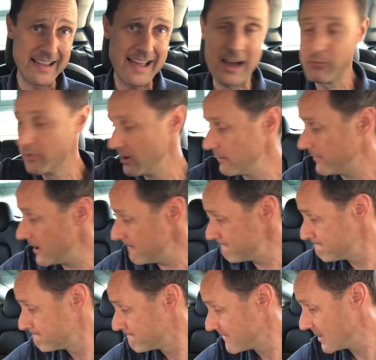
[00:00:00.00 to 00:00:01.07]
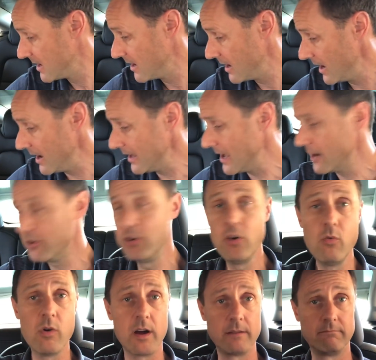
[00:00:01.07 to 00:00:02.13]
got rid of it, and I got a new
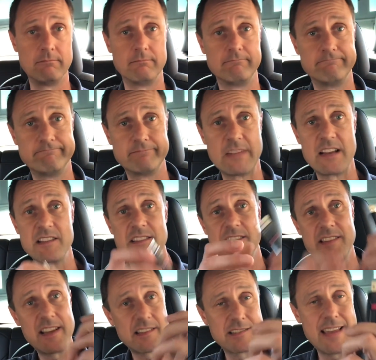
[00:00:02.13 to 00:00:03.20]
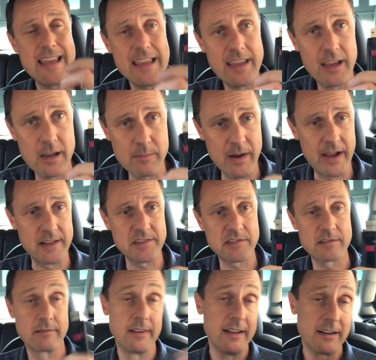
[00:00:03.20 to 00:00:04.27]
one, 16
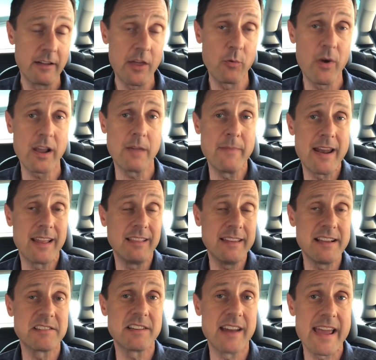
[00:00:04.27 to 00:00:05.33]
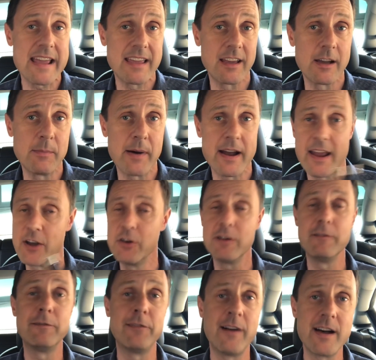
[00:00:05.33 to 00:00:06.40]
gigabytes. Now they recommend at least an 8 gigabyte. I
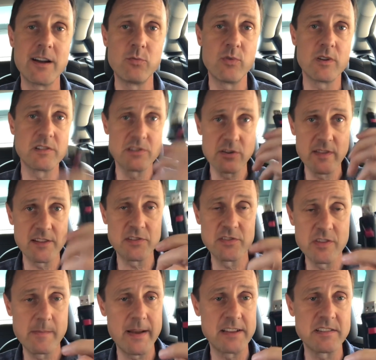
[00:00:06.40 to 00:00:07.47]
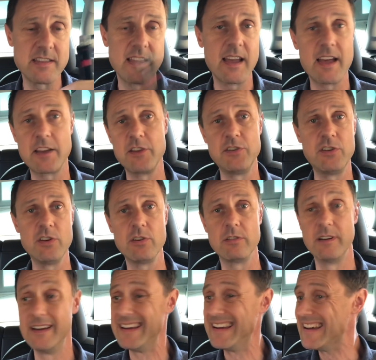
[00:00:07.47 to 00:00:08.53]
couldn't find one, so this is the best thing I could do.
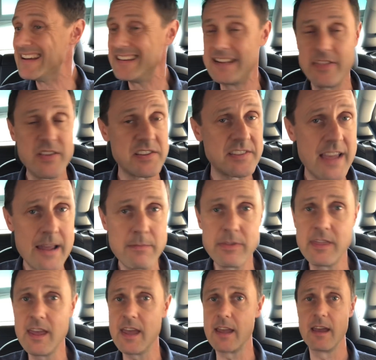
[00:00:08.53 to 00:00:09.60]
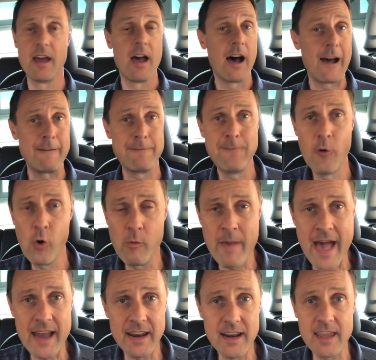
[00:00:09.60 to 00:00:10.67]
Did the same thing. I
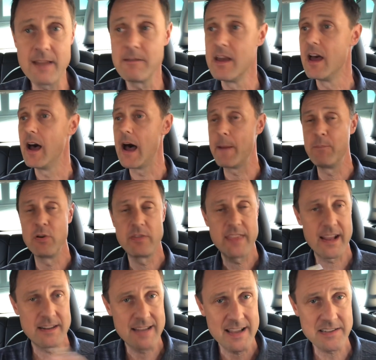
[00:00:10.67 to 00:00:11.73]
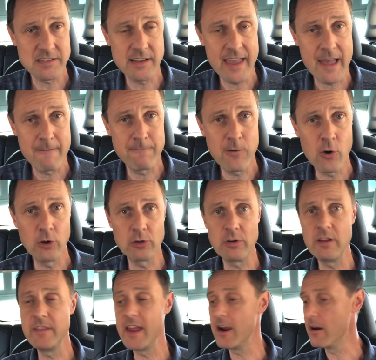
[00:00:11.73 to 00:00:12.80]
formatted it. I put that Tesla Cam folder
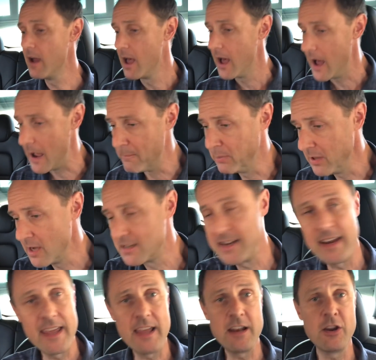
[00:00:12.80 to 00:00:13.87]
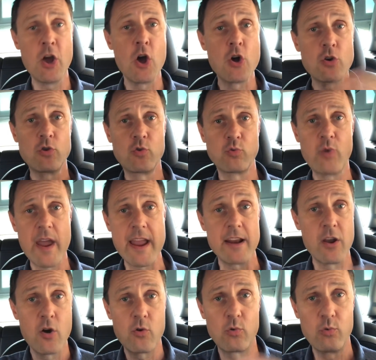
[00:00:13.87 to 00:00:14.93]
in there. I plugged it in. Great.
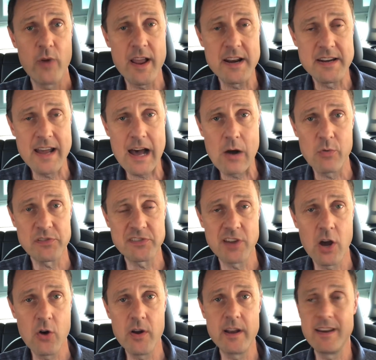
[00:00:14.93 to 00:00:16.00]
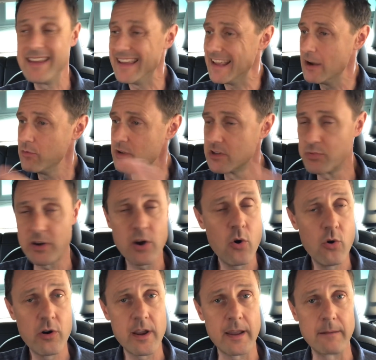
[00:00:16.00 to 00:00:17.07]
Red dot was going. It was
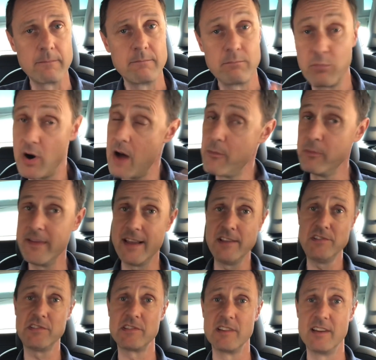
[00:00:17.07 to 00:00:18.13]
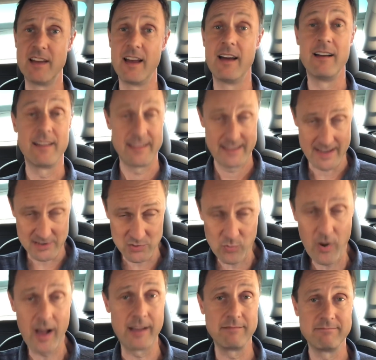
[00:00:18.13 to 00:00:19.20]
recording. Problem is, guess
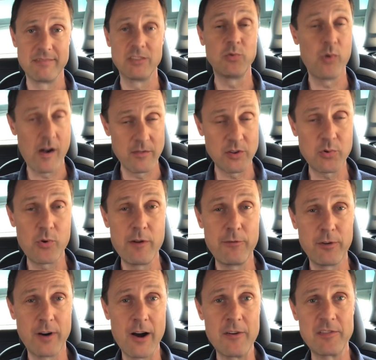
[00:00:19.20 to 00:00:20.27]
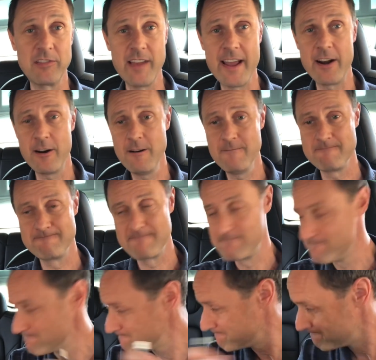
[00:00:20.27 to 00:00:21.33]
what? 12 to 24 hours later,
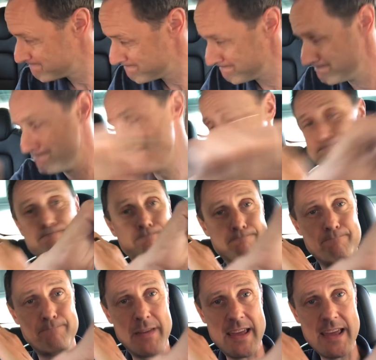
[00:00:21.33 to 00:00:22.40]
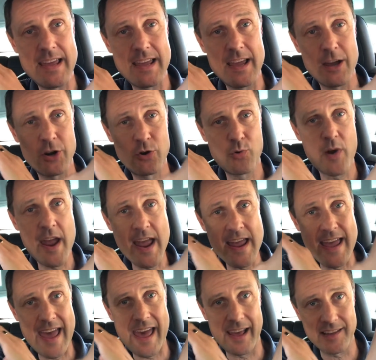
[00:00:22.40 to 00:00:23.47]
big gray
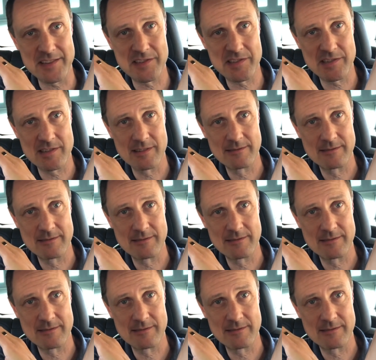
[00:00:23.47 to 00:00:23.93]
X.